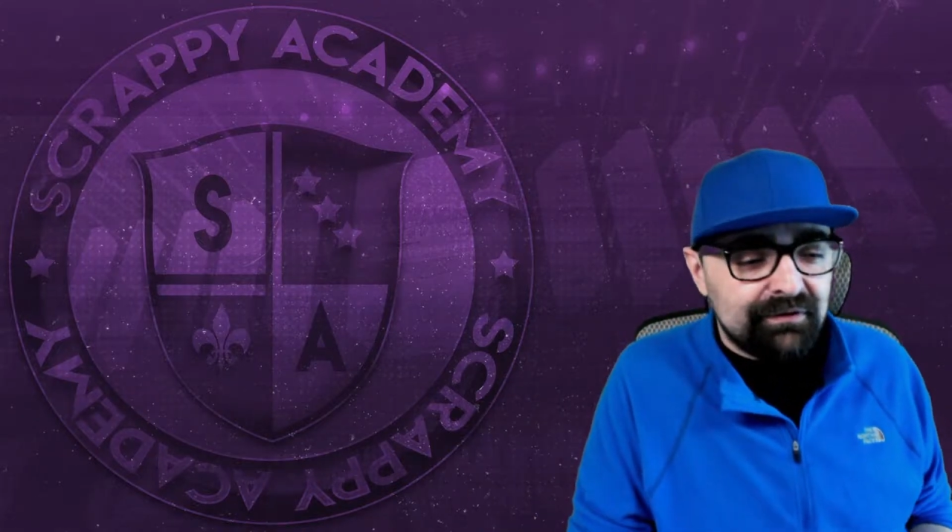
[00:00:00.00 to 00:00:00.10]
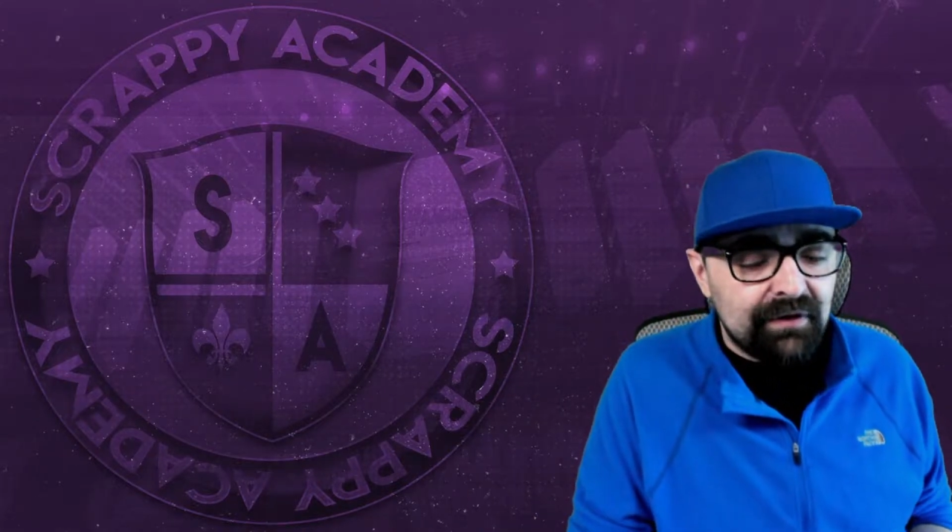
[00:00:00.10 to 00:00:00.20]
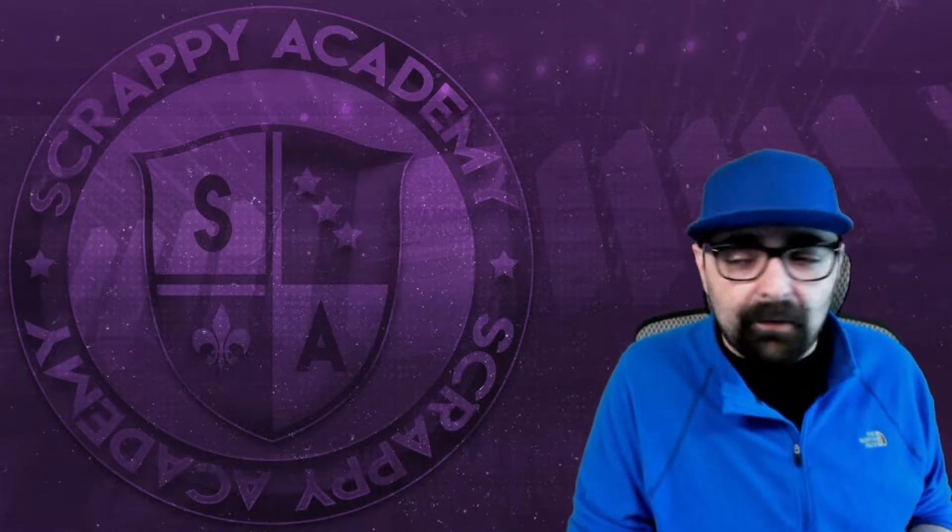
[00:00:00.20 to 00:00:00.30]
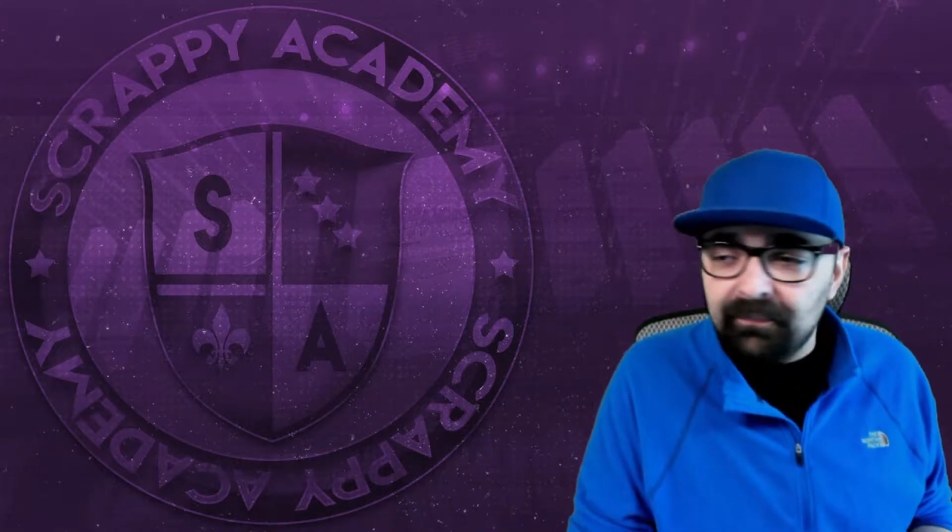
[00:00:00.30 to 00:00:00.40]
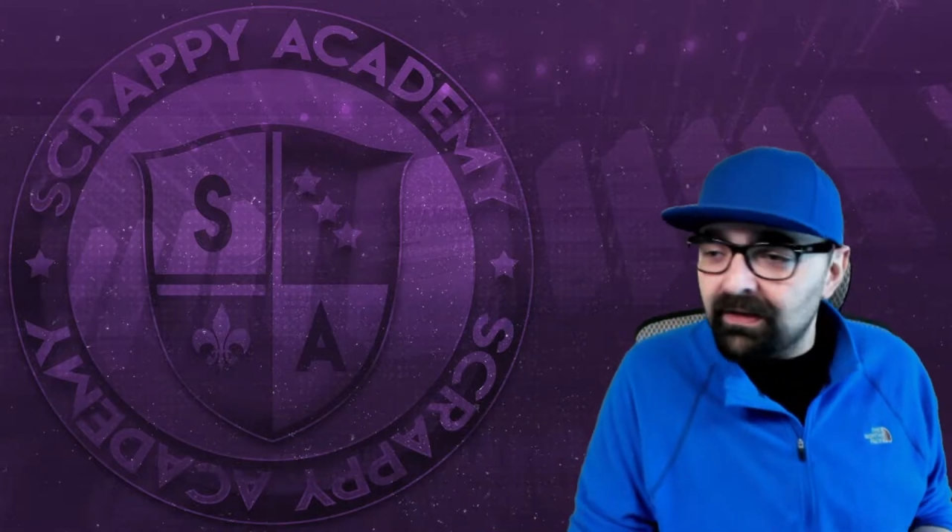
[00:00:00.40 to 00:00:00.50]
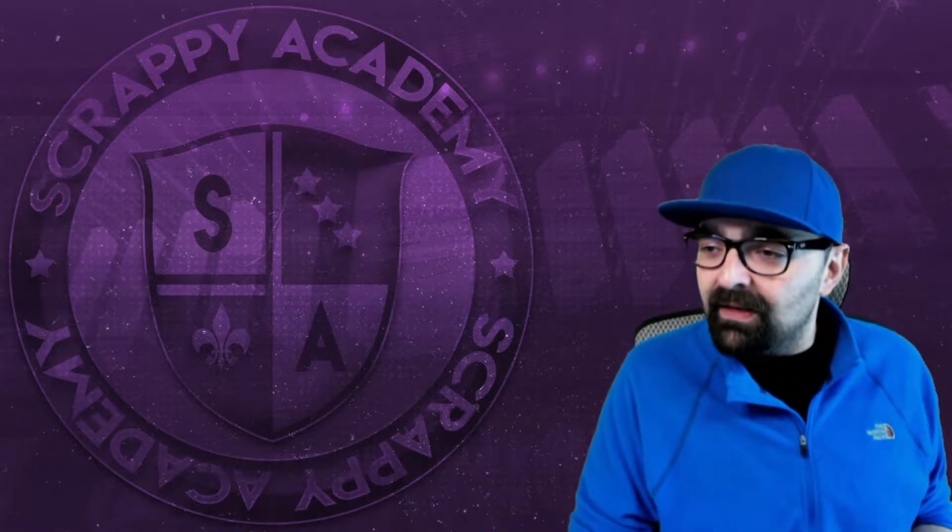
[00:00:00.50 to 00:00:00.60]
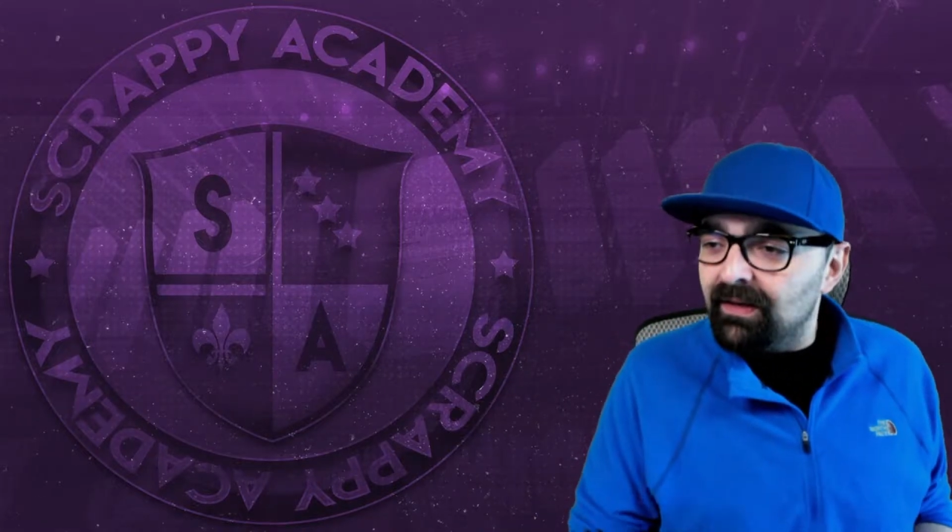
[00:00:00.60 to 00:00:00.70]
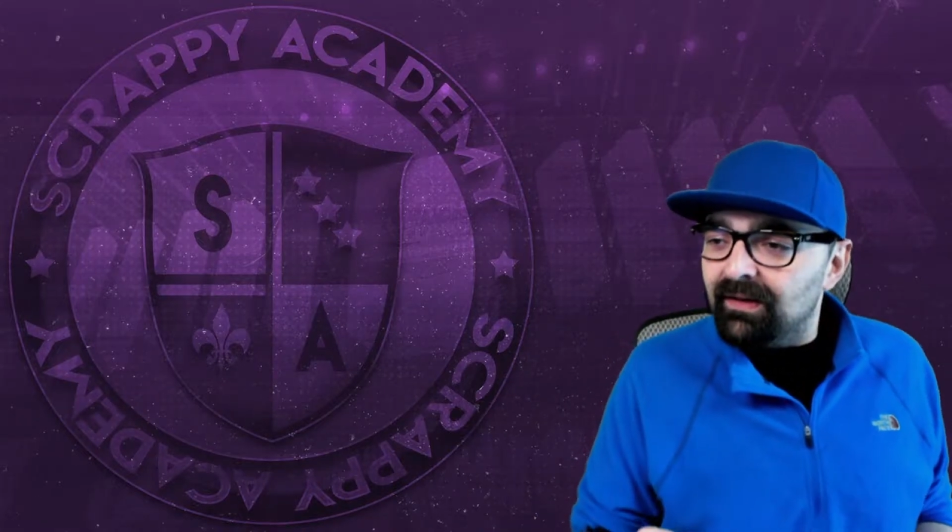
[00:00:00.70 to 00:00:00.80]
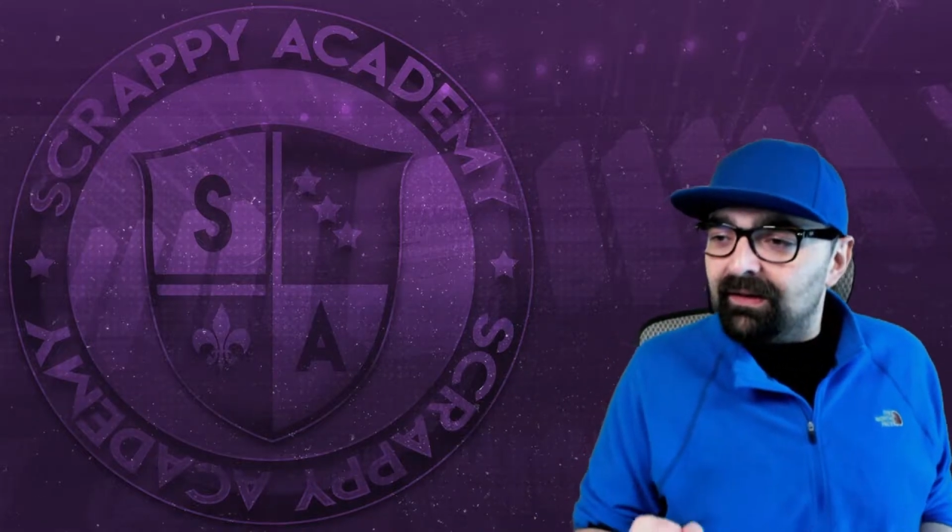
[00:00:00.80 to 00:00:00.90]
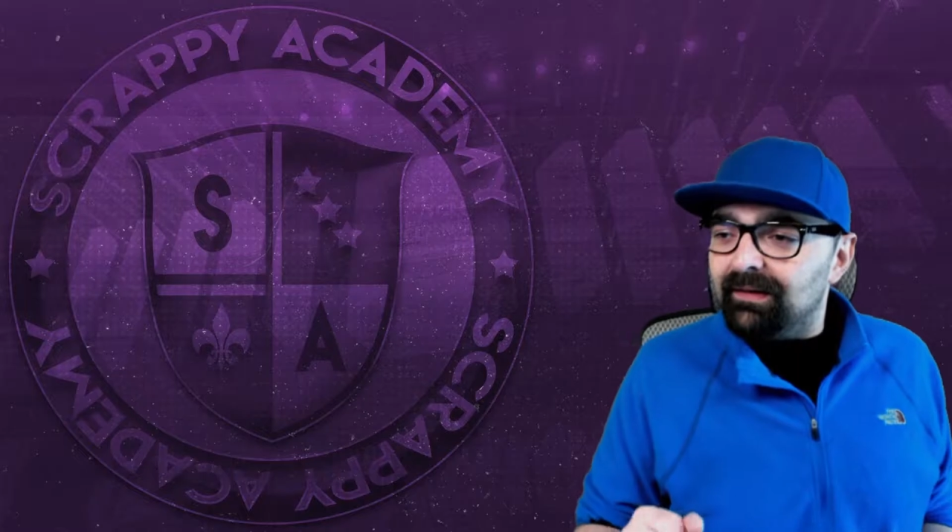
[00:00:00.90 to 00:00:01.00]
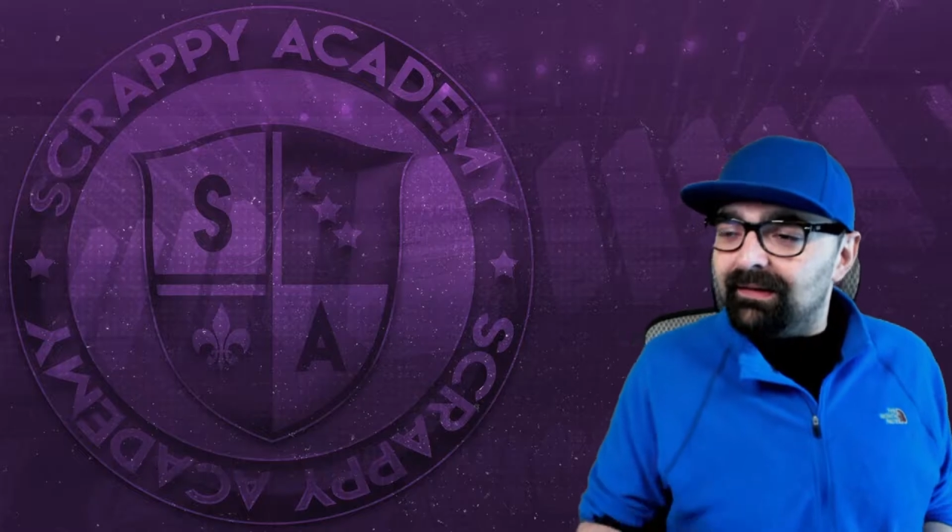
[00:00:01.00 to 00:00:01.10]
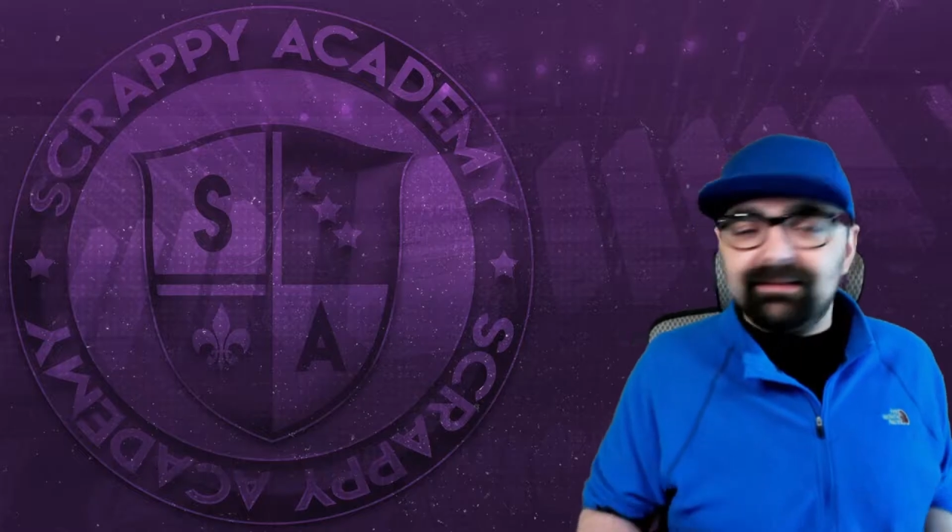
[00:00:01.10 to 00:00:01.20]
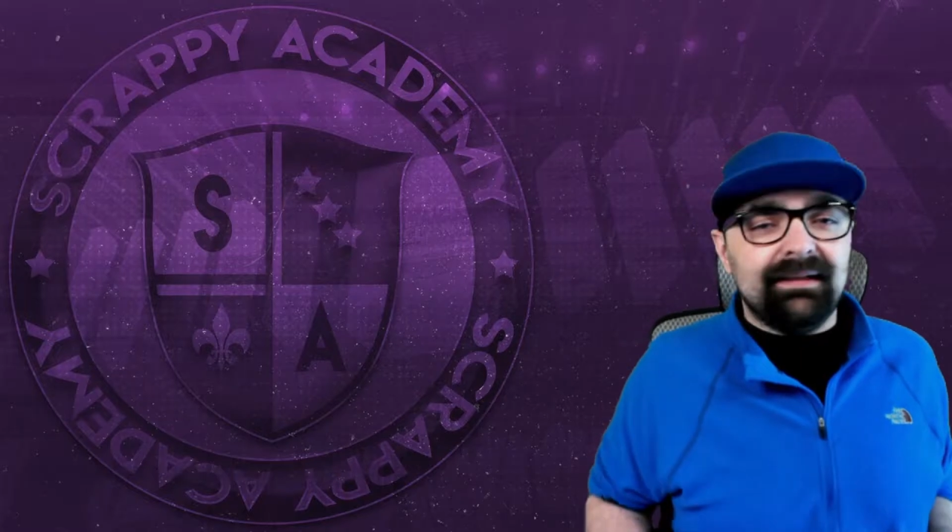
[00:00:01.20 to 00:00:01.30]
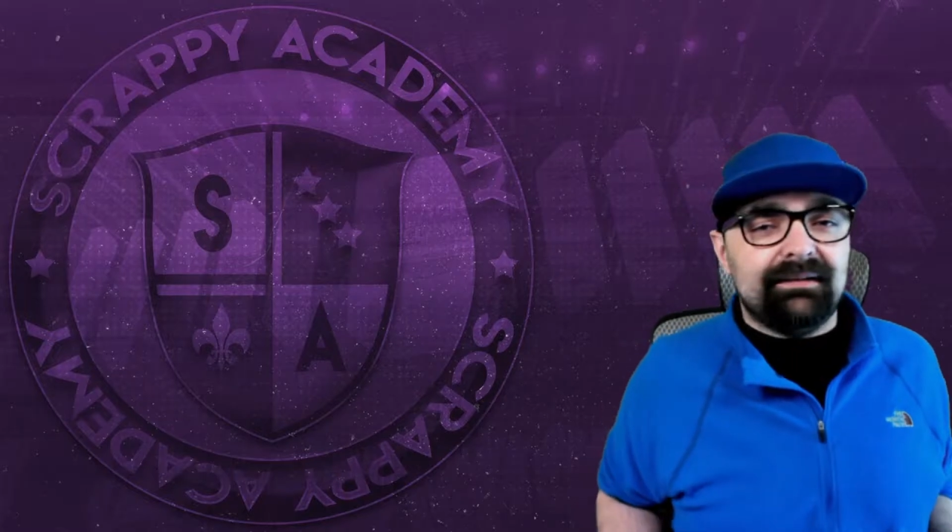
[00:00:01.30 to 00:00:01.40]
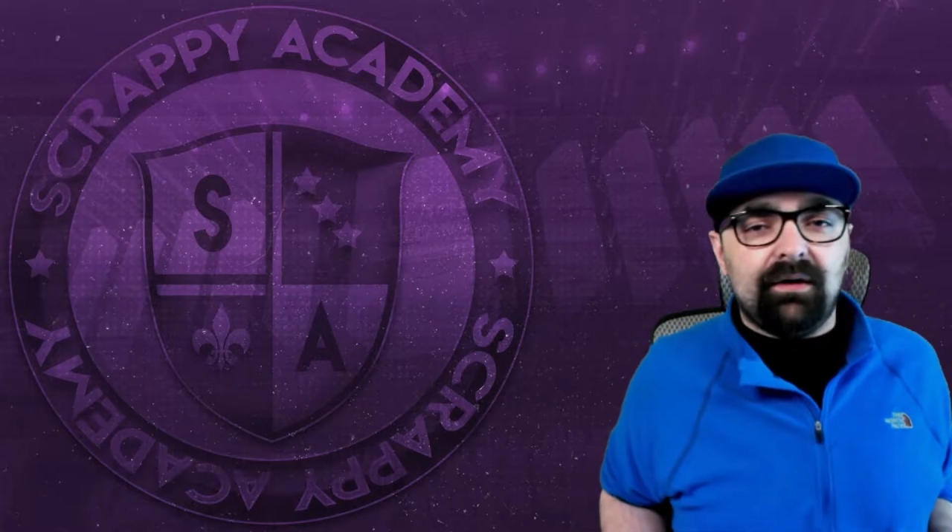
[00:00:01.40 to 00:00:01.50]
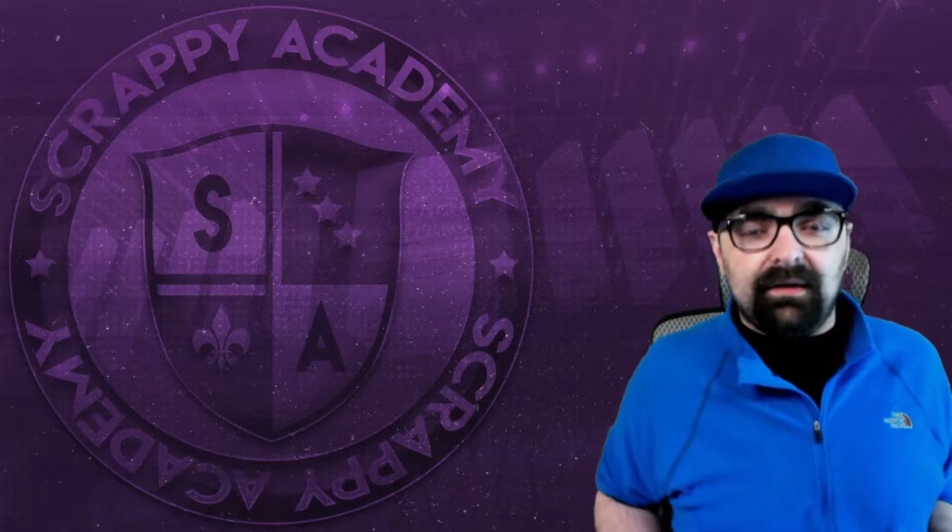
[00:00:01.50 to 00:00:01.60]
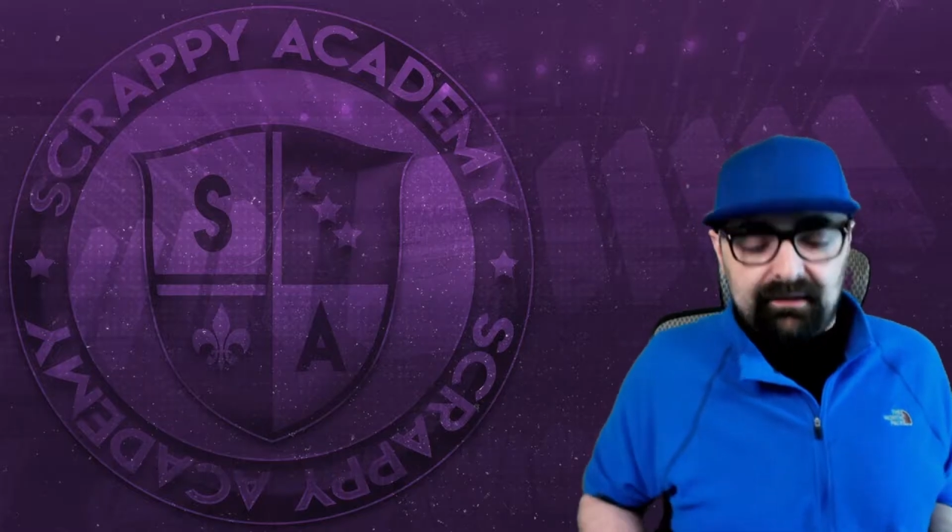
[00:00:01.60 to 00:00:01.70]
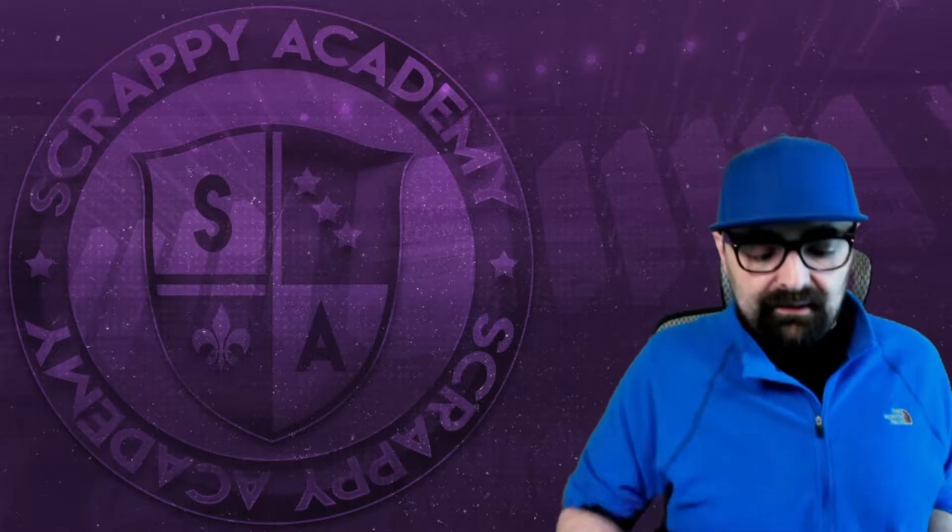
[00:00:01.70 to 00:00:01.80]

So let's get started.